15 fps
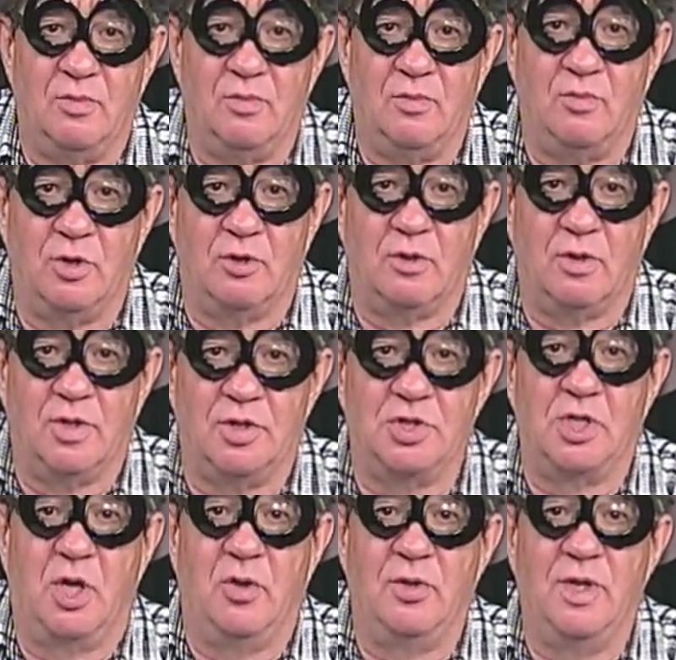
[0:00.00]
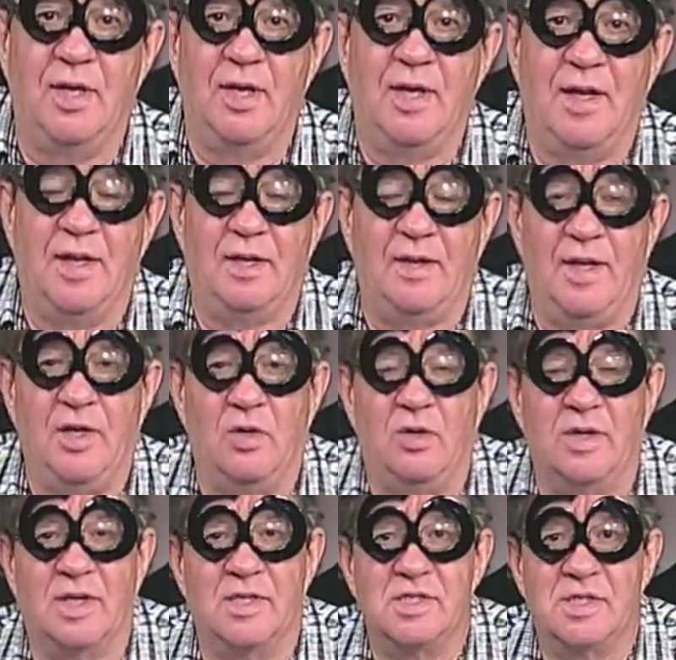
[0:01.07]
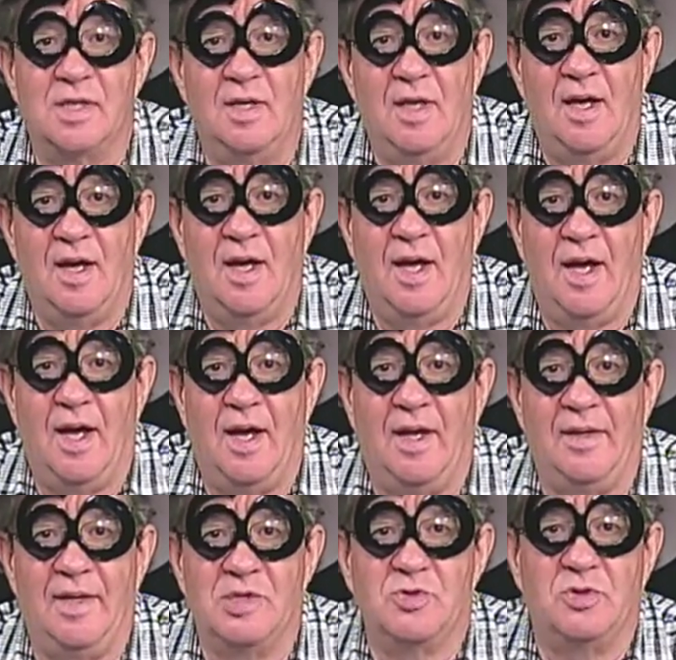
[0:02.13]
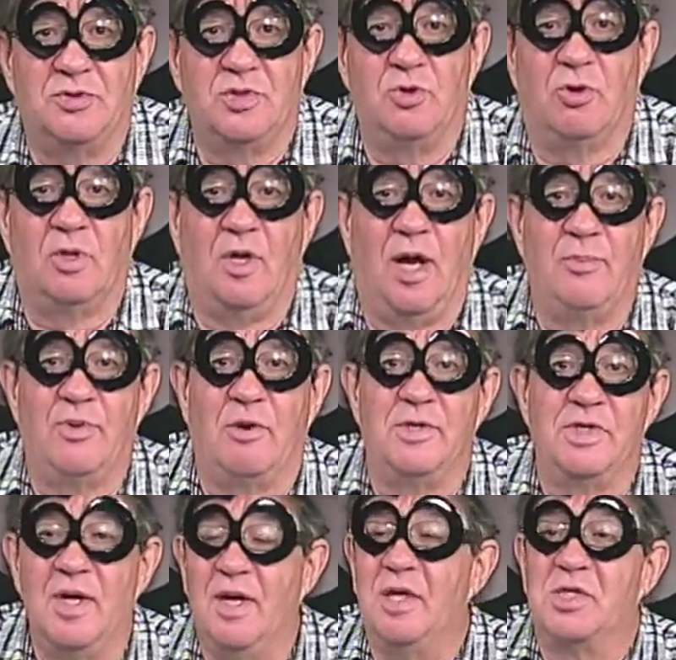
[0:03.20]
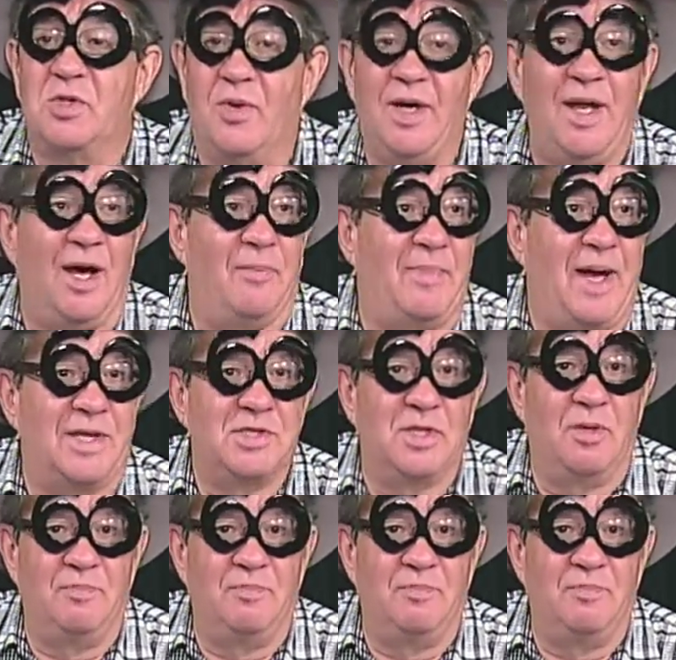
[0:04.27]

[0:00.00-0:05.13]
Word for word: were uh, shown in late August. And this will tour libraries. So anyhow, Bazzo,